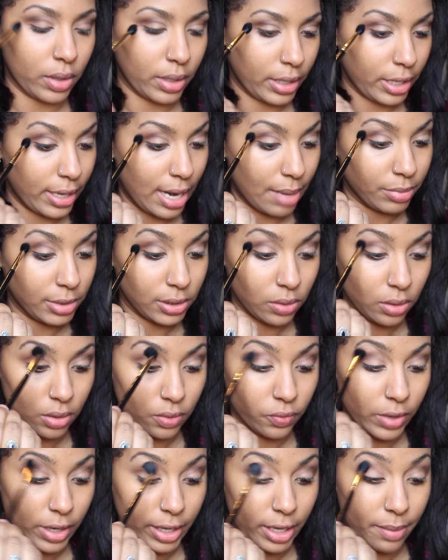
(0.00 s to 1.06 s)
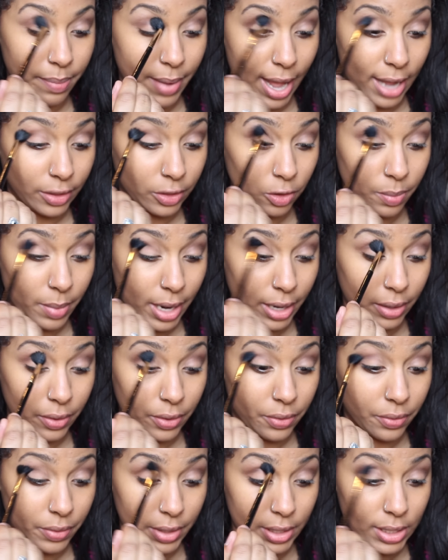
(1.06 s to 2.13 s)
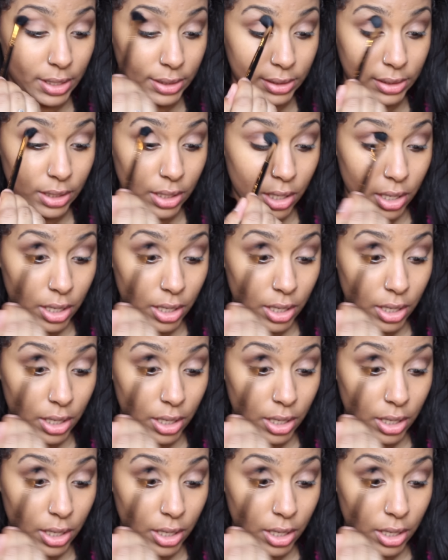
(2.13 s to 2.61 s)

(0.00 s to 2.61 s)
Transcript: on and I'm just going to run it back through my crease